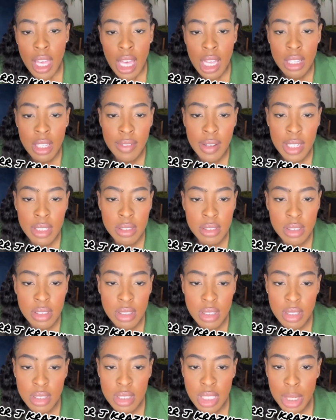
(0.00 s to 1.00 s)
I love how you're
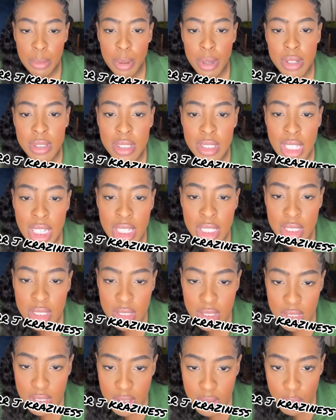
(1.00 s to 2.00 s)
still the same person
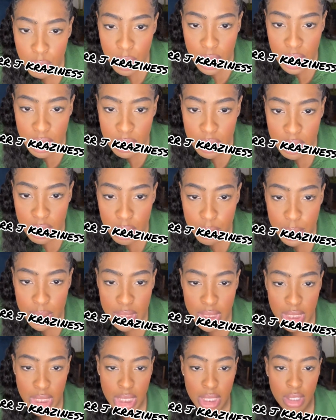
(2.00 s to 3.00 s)
as when you
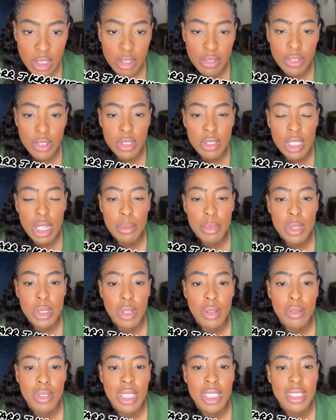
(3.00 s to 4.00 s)
began on the first
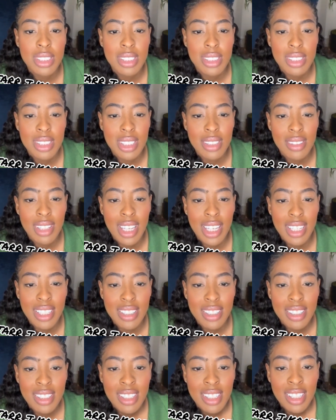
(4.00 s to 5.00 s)
episode. Doesn't seem
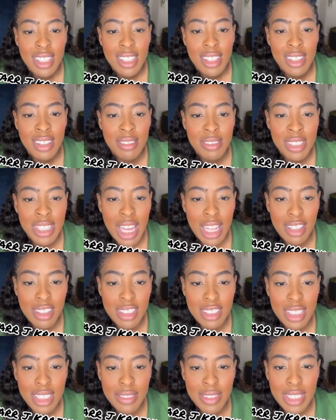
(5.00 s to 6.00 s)
like
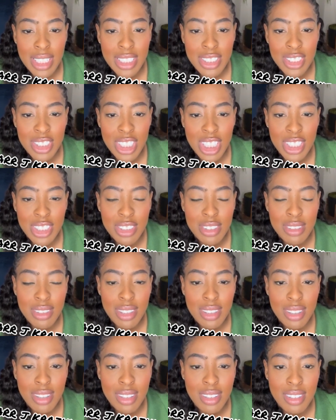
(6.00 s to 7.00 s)
reality TV has changed you
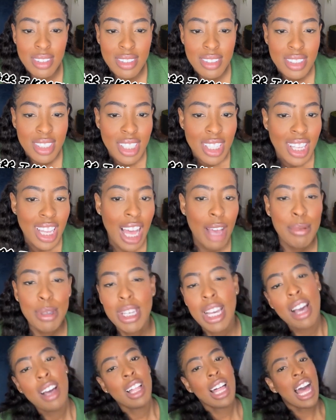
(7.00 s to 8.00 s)
at all. I mean,
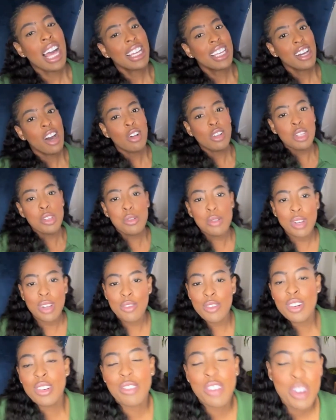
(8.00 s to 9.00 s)
I can only
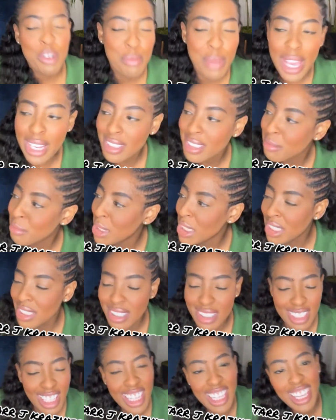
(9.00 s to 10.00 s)
revert back to
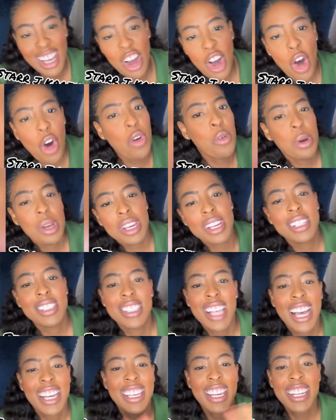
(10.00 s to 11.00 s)
me, like I always.
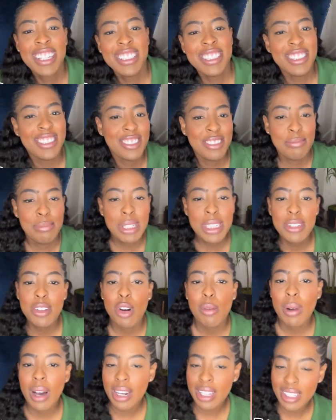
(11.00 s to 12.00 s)
I can't be
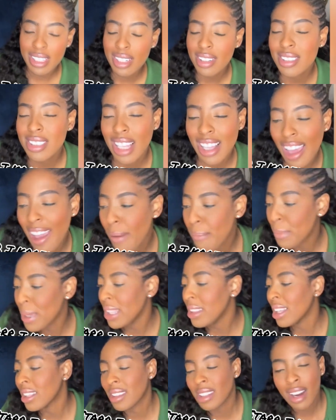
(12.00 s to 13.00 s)
nobody else. I can't be
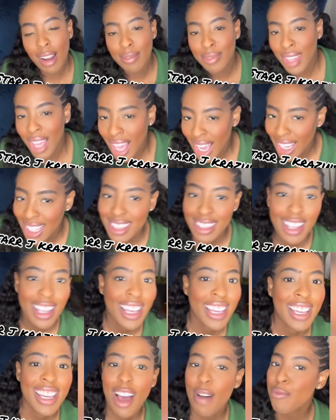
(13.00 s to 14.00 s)
nothing I'm not.
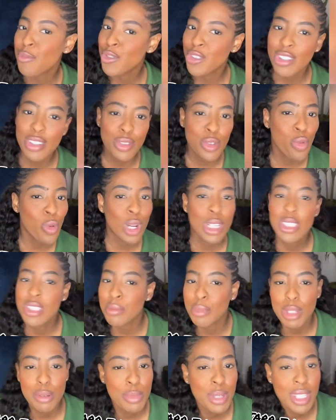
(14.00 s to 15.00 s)
Like, I'm just going to
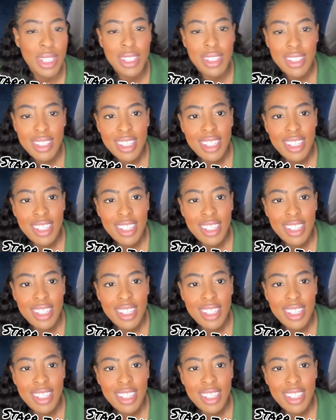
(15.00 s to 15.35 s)
be me.